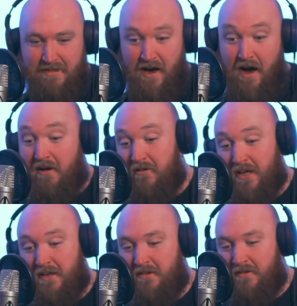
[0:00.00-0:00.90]
The
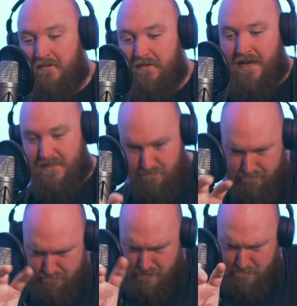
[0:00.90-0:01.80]
irony. Yes
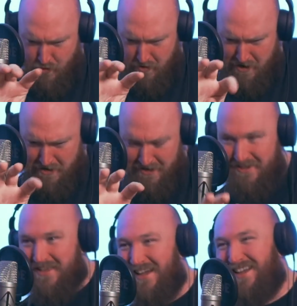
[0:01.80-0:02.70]
bit more irony
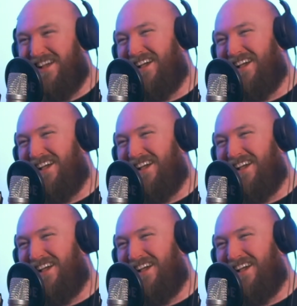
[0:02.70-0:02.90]
in there.